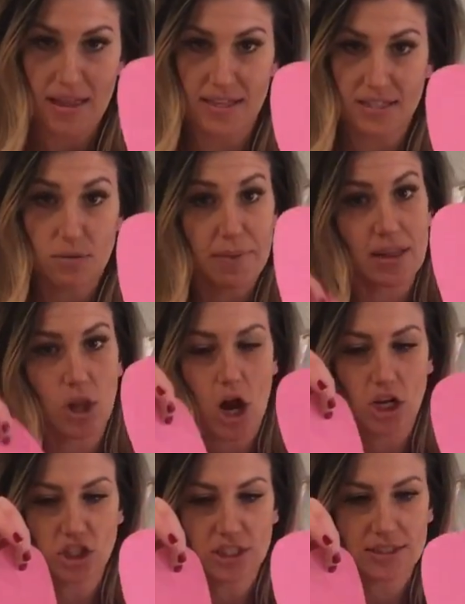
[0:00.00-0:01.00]
These are my
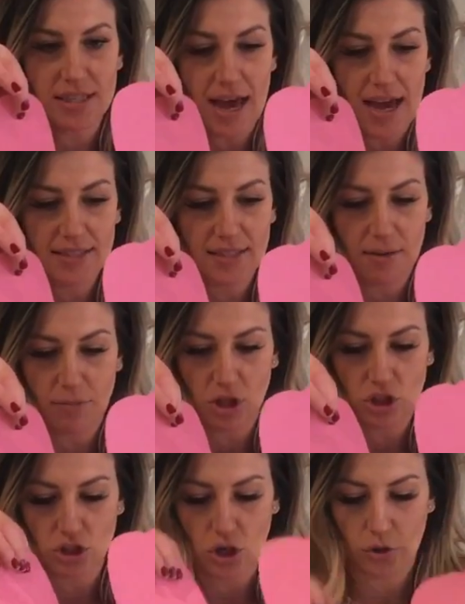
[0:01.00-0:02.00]
largest size, and I'm going
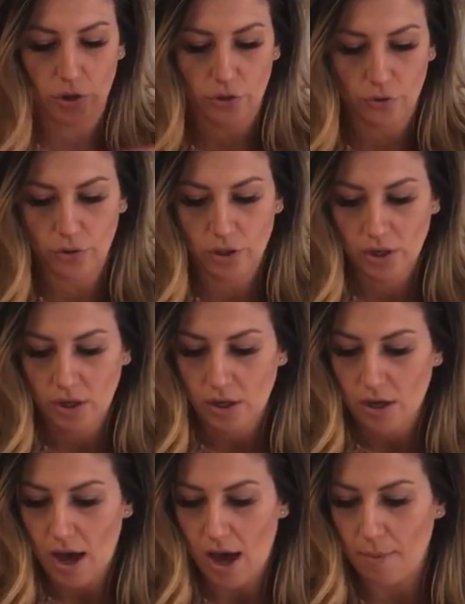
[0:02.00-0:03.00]
to show you
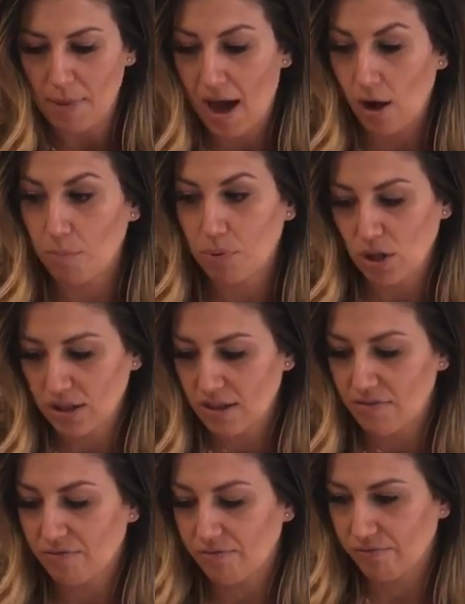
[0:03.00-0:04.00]
how to put
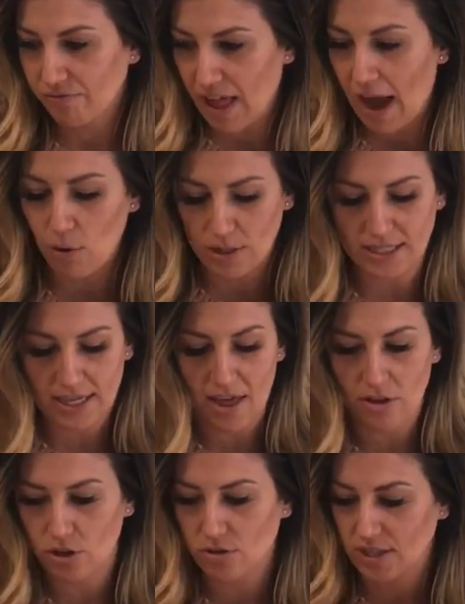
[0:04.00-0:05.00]
the flower
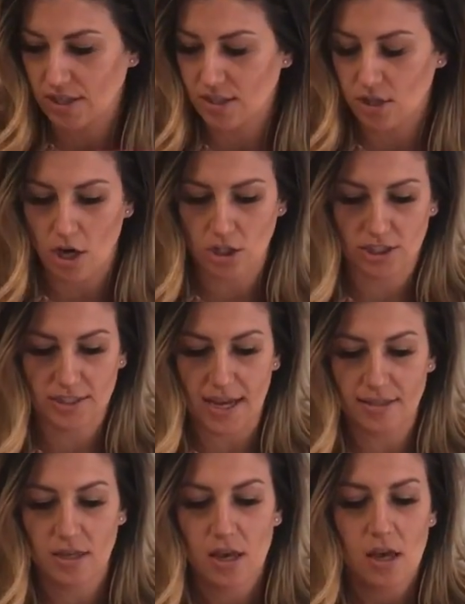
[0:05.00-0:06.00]
together using this largest
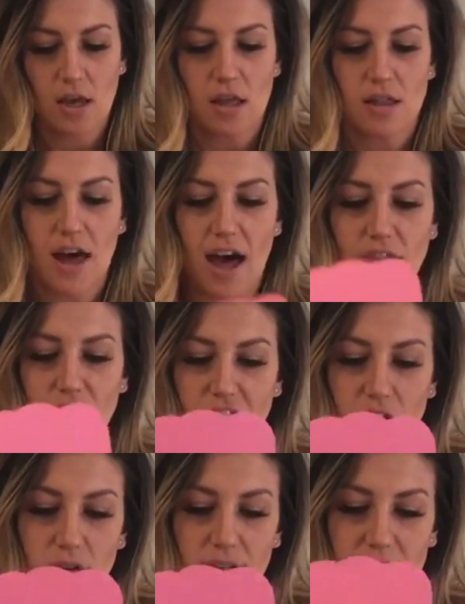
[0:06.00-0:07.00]
size. The other
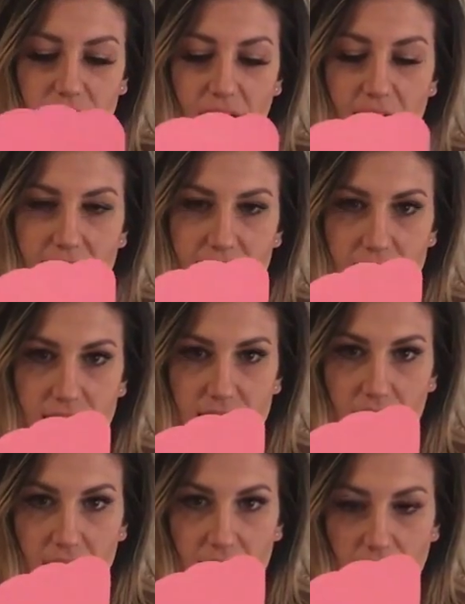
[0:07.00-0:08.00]
thing you need to cut is a
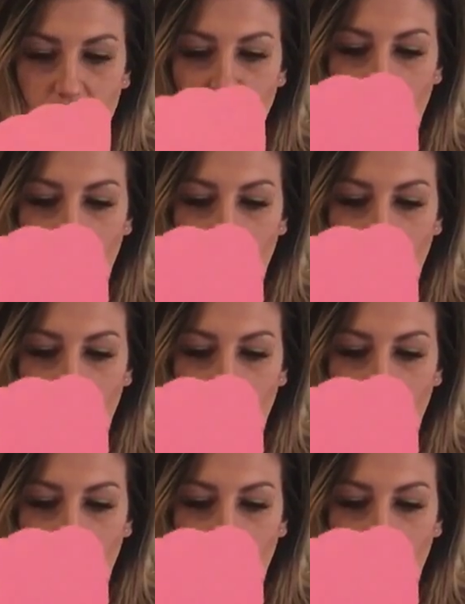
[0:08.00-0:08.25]
slit in the